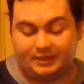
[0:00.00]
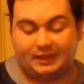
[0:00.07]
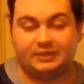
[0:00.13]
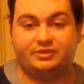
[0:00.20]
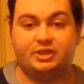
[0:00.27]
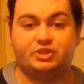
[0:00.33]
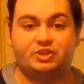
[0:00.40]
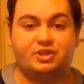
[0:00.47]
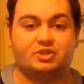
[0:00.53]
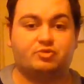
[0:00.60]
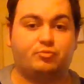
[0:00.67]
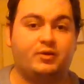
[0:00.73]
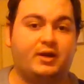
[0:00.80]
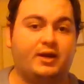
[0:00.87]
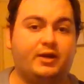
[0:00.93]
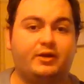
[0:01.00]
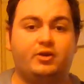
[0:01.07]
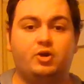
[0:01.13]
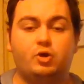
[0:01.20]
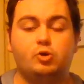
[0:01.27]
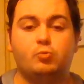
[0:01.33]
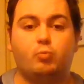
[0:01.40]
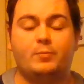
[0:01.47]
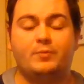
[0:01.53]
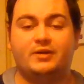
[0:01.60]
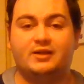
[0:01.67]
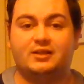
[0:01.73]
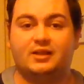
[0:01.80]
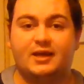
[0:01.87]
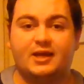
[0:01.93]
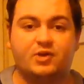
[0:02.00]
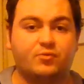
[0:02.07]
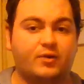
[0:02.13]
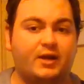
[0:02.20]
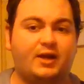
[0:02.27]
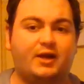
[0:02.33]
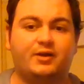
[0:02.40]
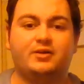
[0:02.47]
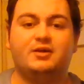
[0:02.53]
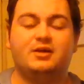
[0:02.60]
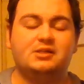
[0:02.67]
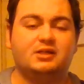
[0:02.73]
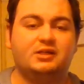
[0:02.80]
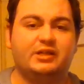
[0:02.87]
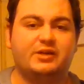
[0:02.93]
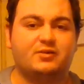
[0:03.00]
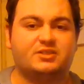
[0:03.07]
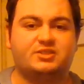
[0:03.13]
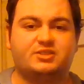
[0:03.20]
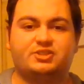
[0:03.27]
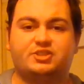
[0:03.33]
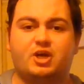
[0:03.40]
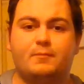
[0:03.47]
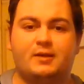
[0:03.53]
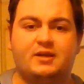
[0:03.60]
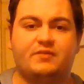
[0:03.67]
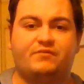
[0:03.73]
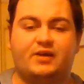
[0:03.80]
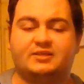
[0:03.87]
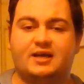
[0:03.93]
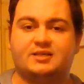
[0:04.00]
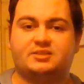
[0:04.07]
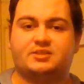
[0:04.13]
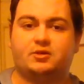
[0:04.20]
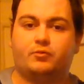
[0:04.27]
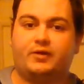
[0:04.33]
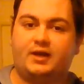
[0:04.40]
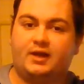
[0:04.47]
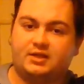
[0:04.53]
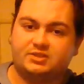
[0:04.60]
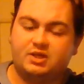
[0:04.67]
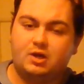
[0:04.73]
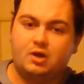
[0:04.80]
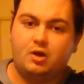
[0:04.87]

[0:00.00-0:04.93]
Indigenous round, Women in League round. There are so many fantastic rounds.